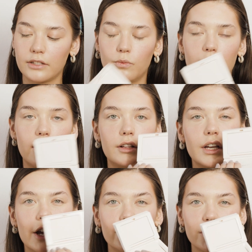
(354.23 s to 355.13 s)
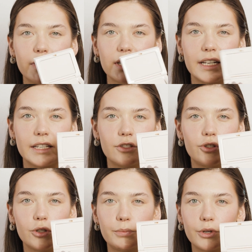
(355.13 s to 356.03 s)
as well, just because it is
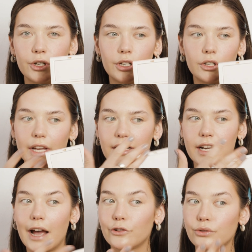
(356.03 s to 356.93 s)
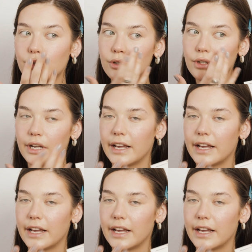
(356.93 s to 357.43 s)
super like natural